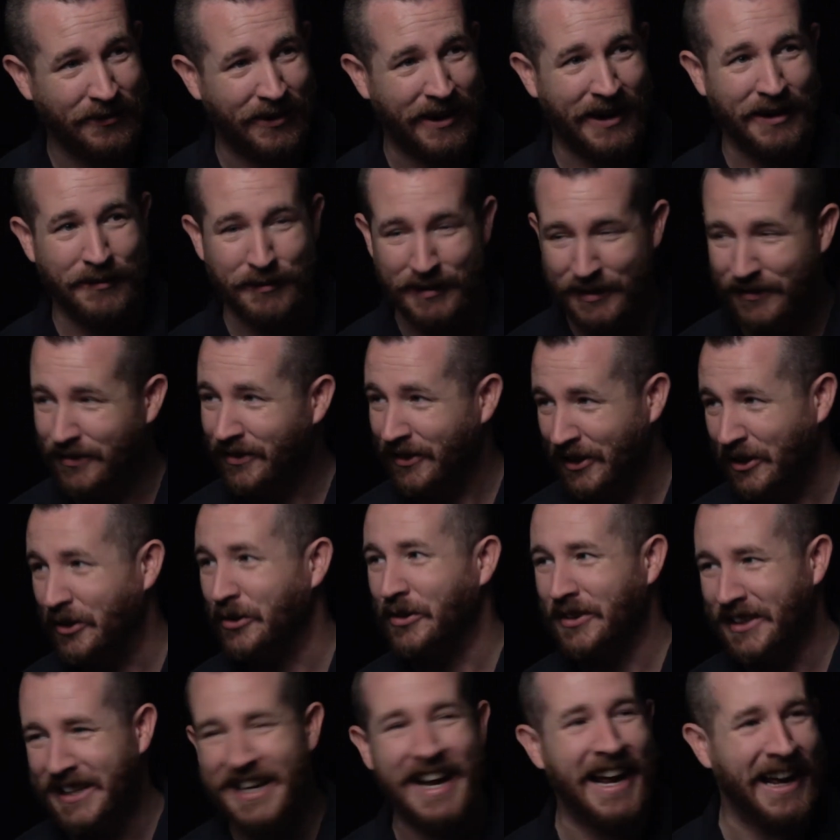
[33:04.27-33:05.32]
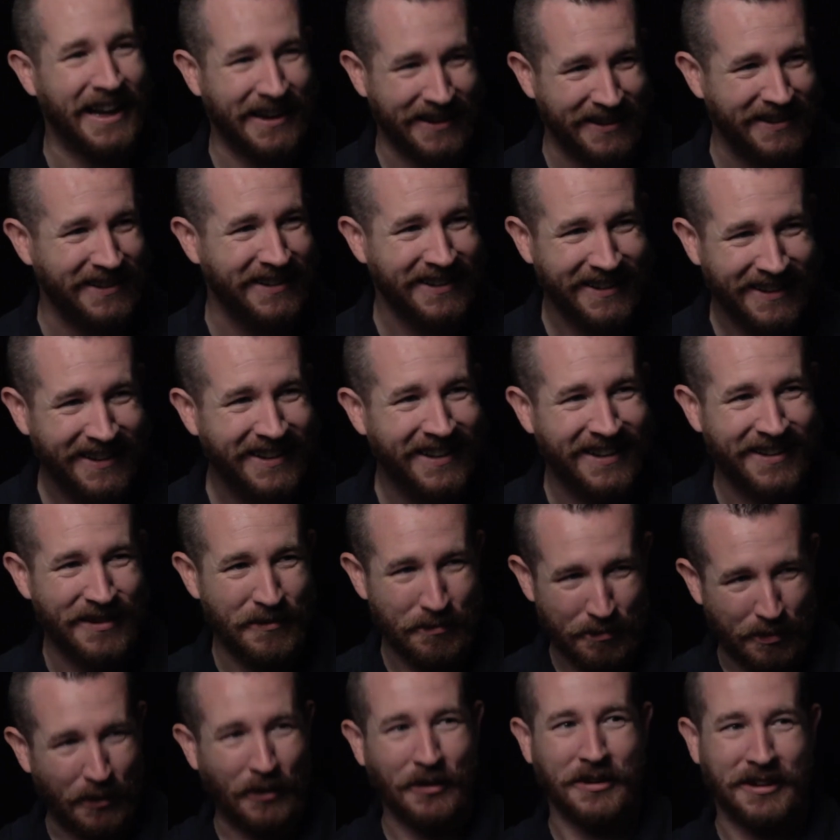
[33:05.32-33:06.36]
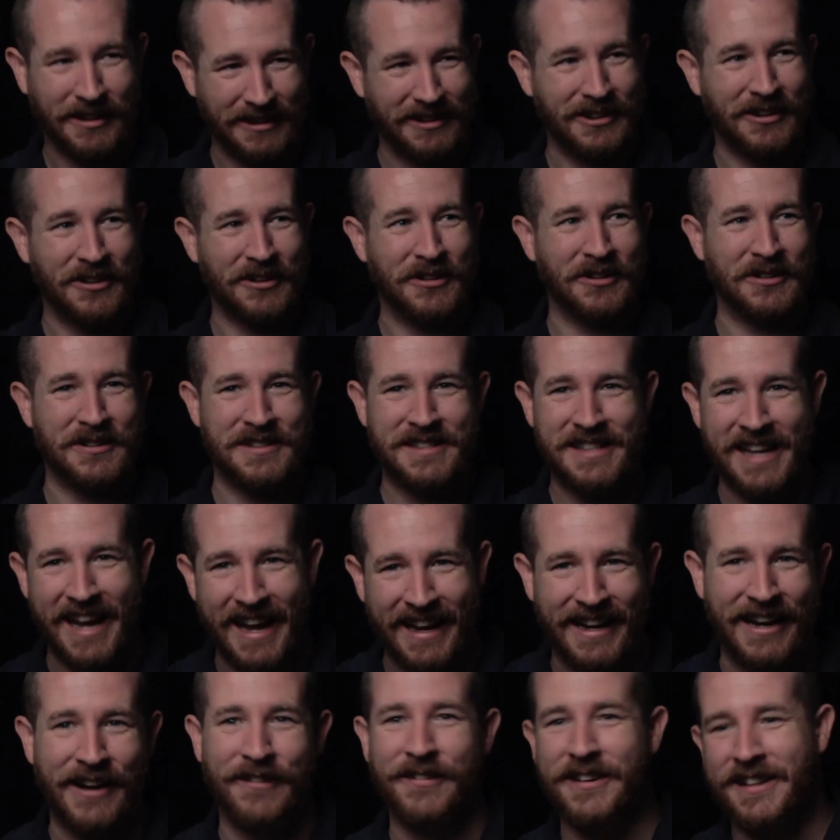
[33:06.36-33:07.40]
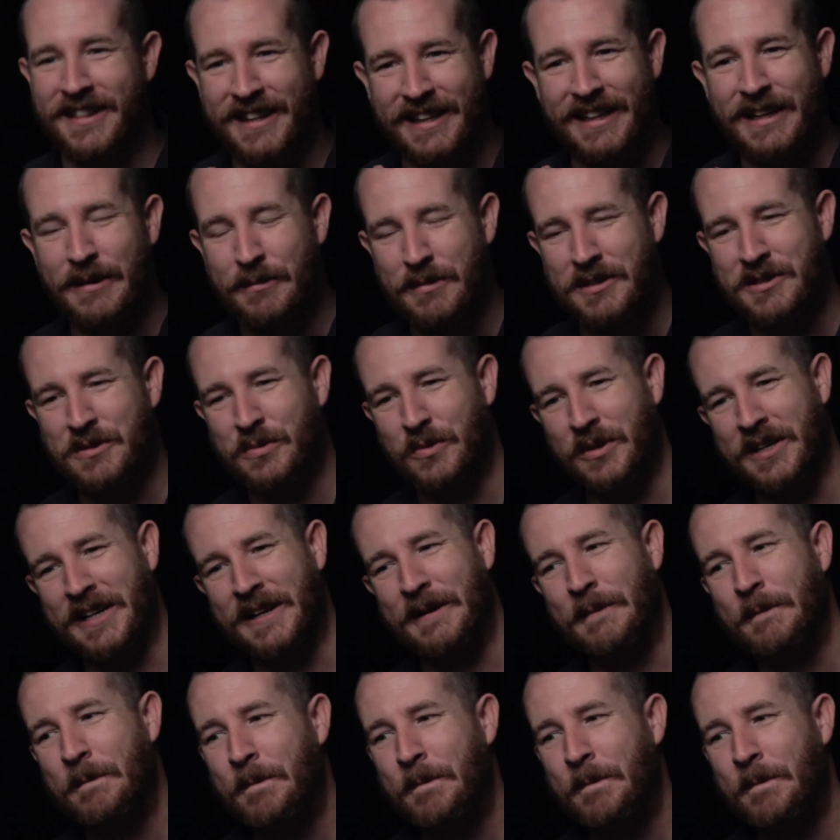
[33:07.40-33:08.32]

Right? We've literally had both of those and everything in between.